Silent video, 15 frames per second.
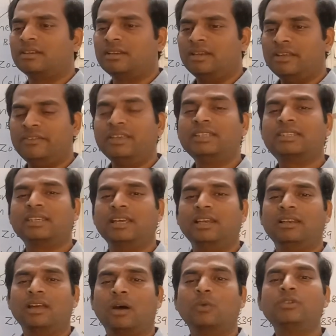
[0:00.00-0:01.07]
living
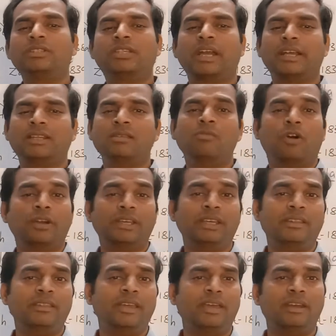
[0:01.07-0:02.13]
cell outside the
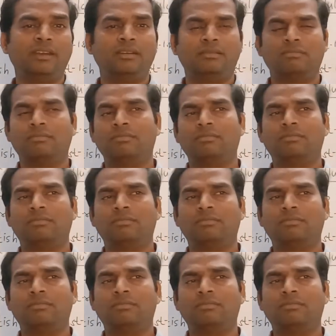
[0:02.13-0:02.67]
body, then